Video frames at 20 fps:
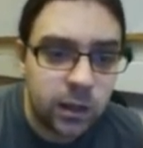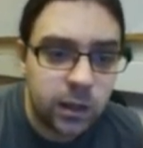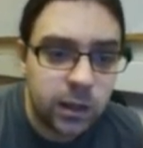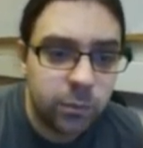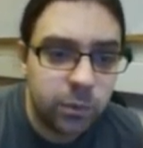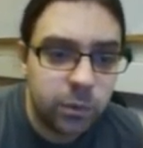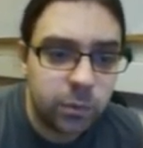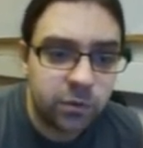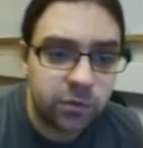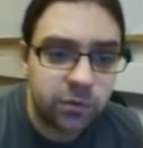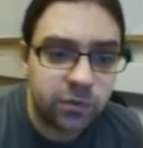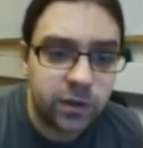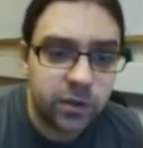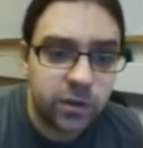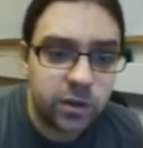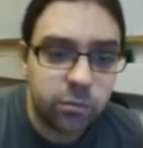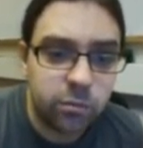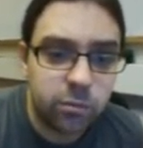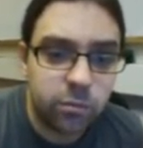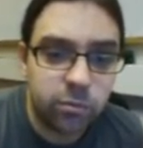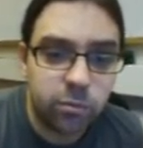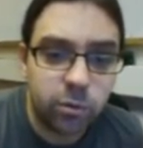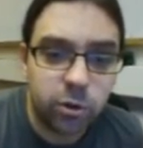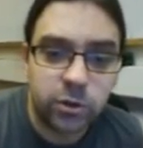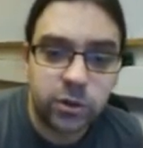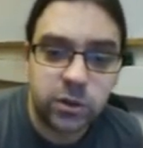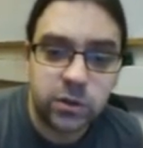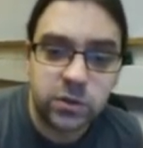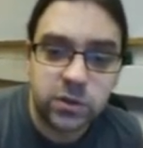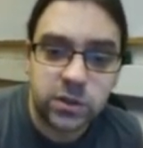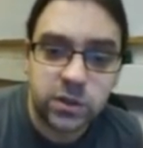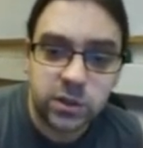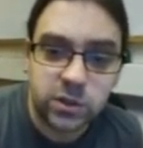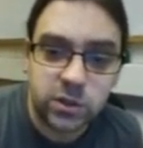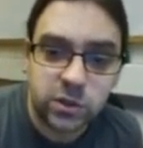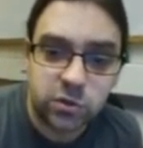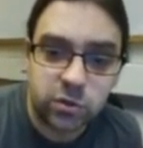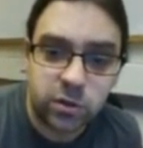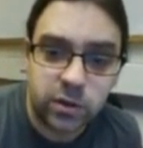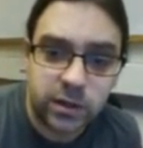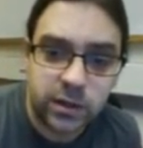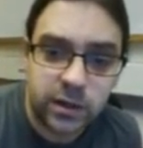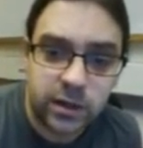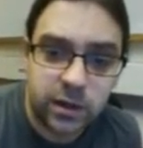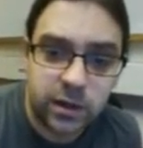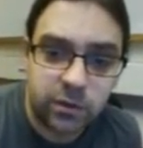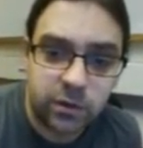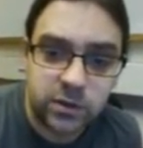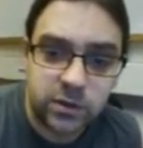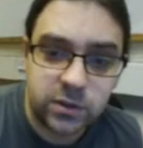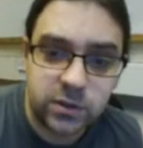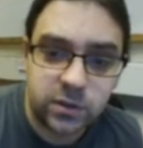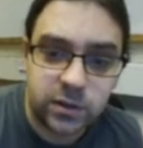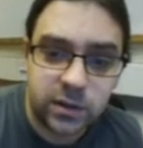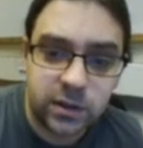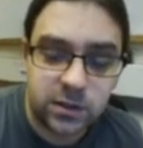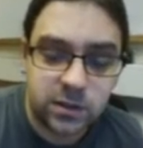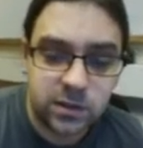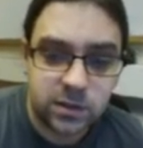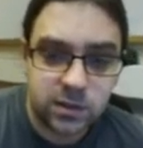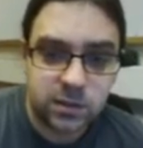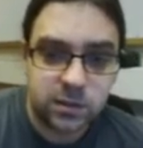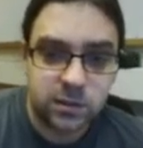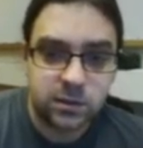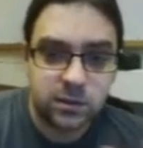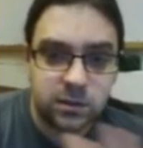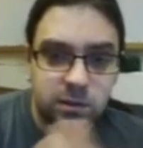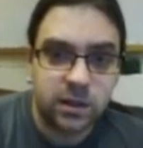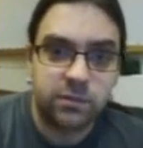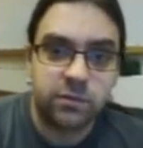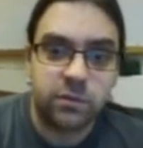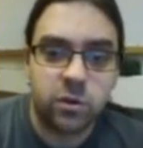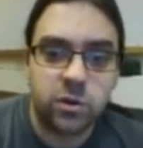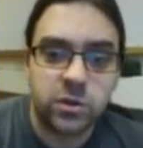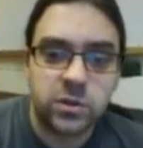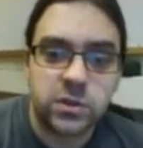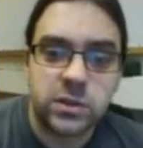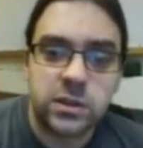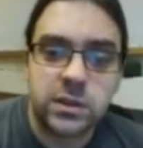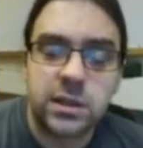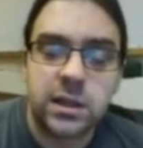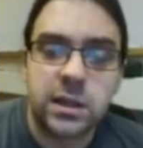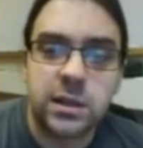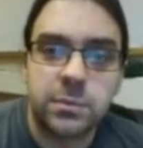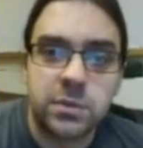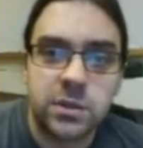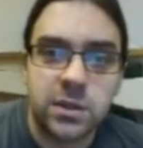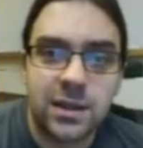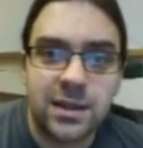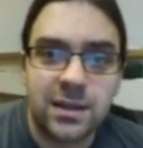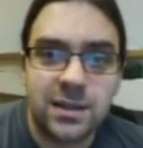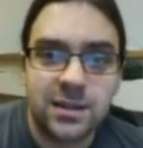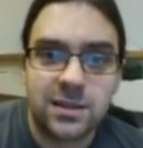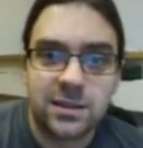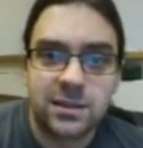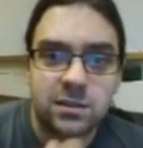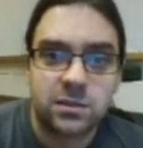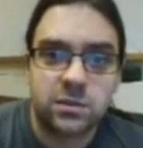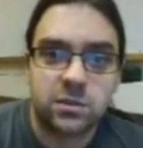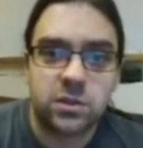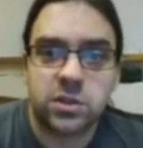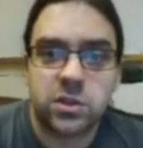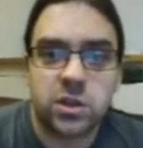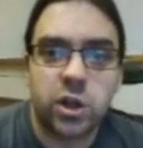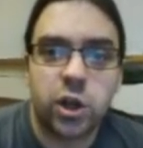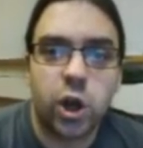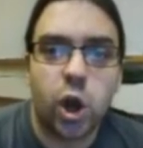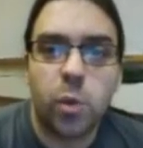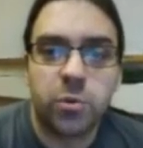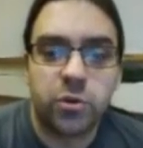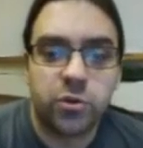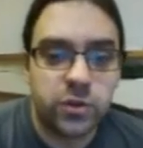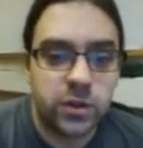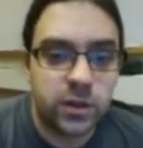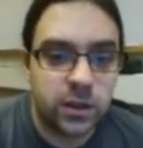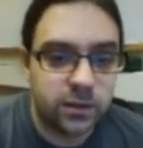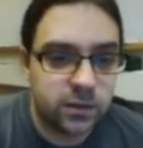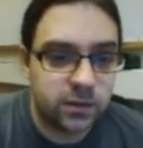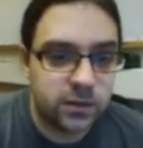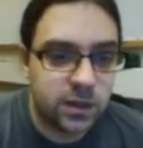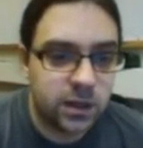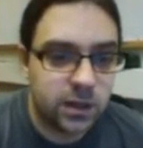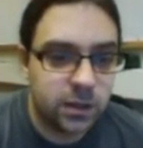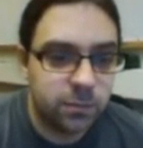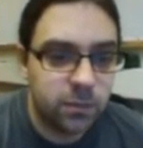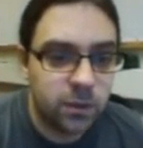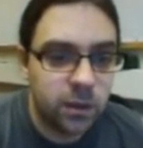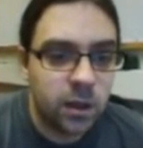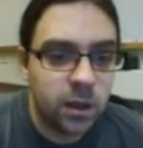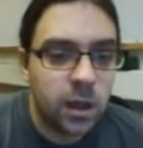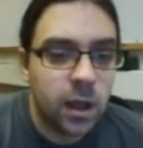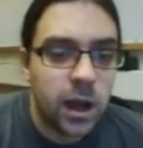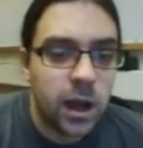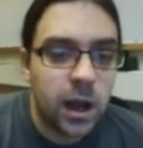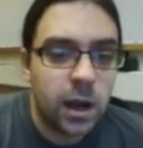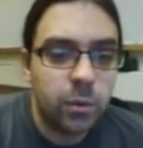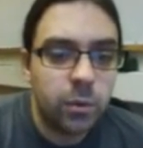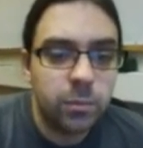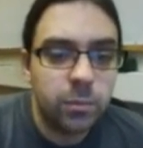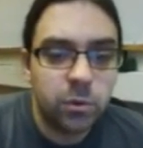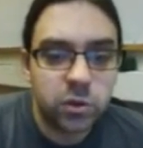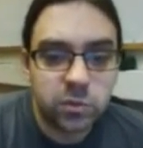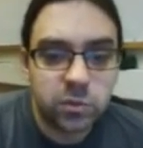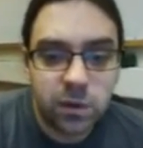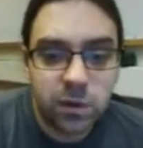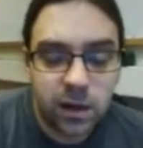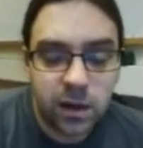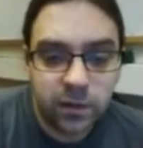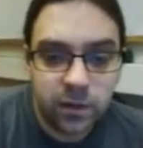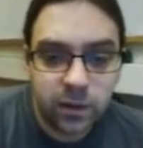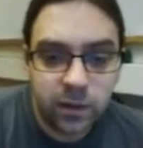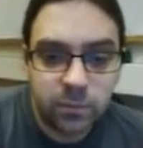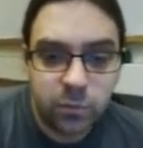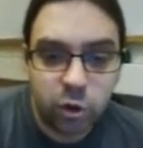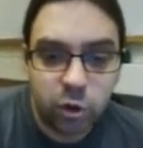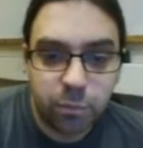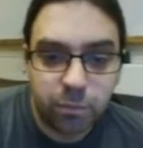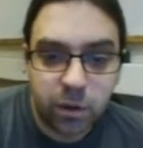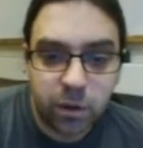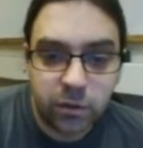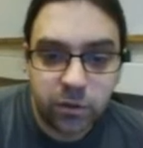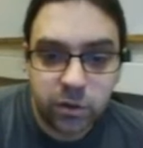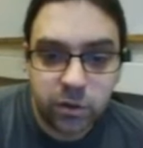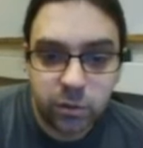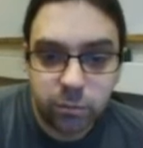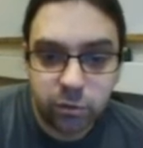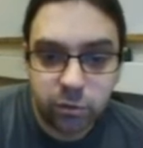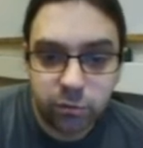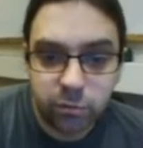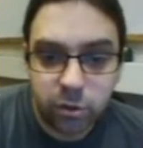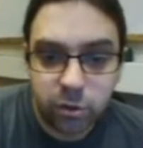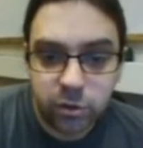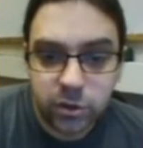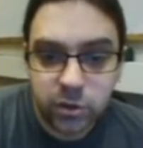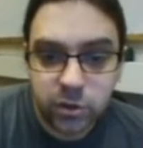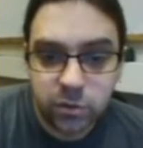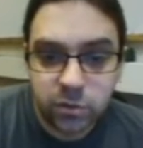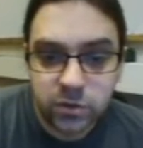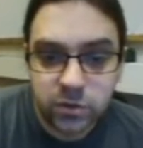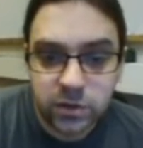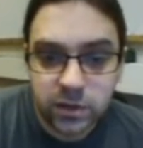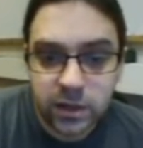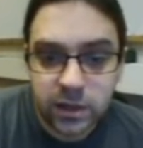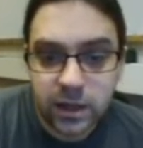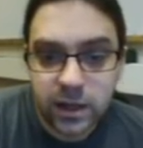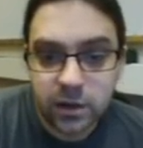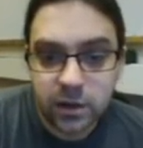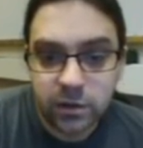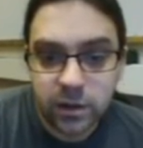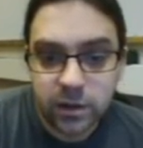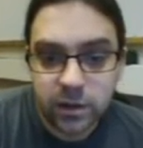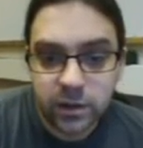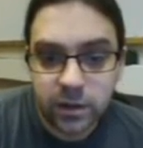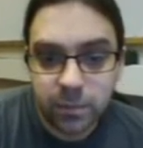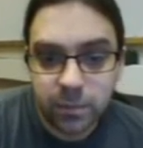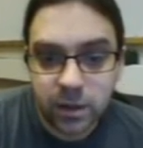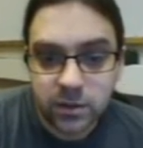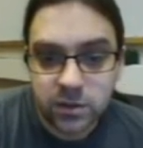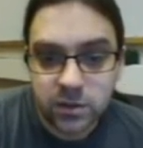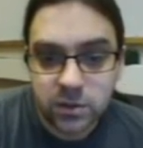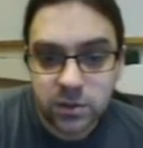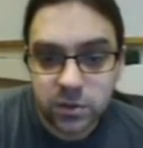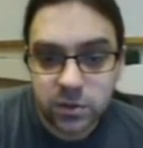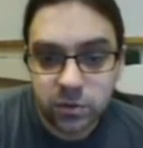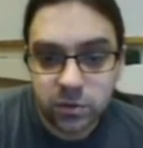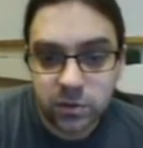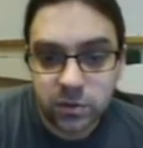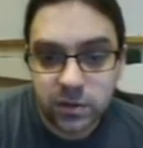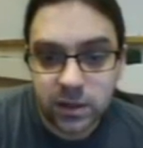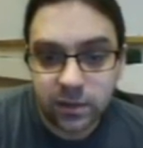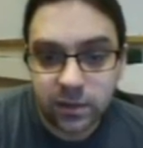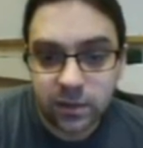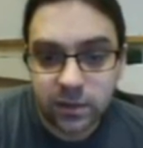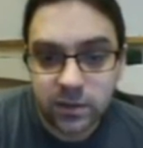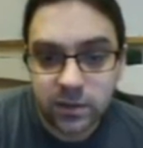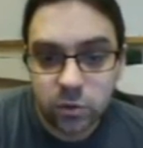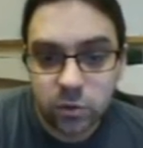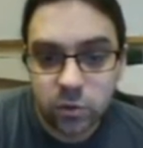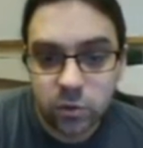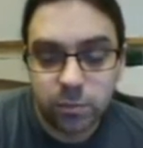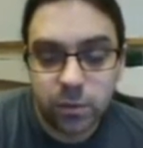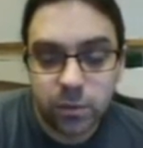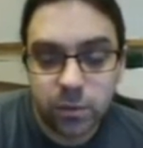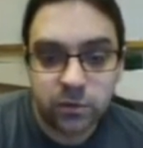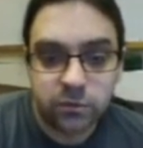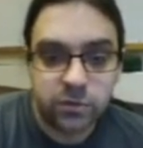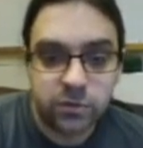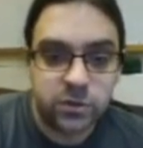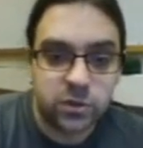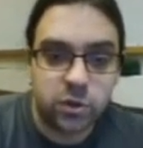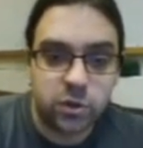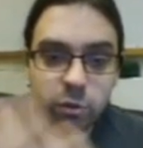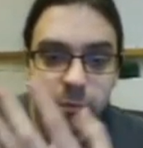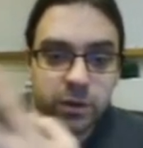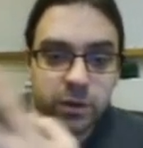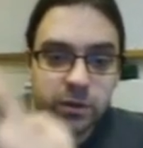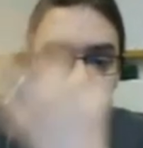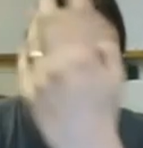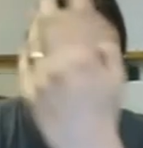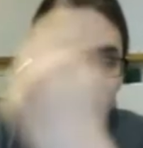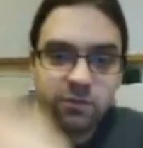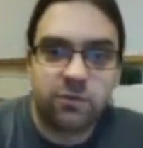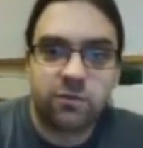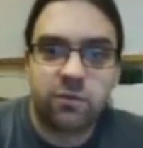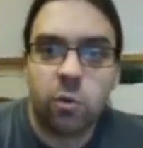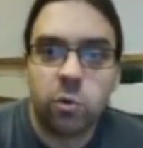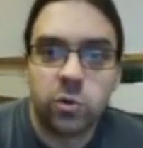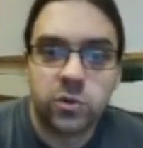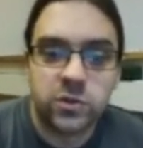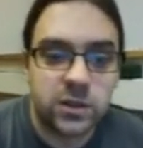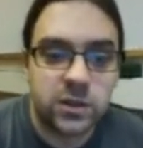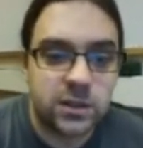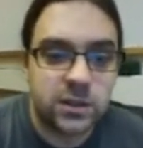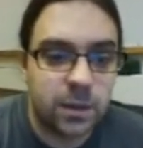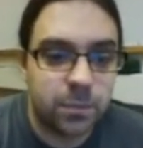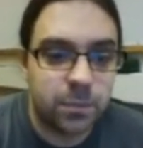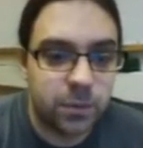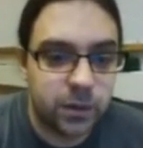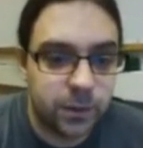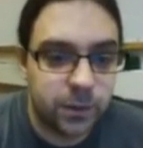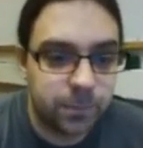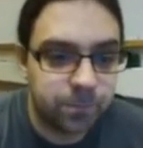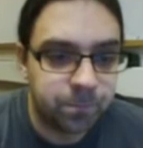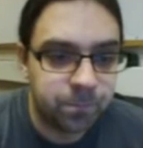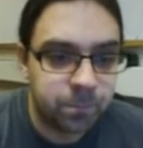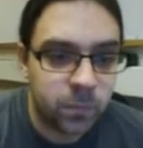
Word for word: Then we want to find the number of molecules that can strike an area, so that's their velocity times a just an arbitrary length of time, and we multiply them up by the number of molecules, the area, the mass, and so on to get this whole macroscopic force that's happening.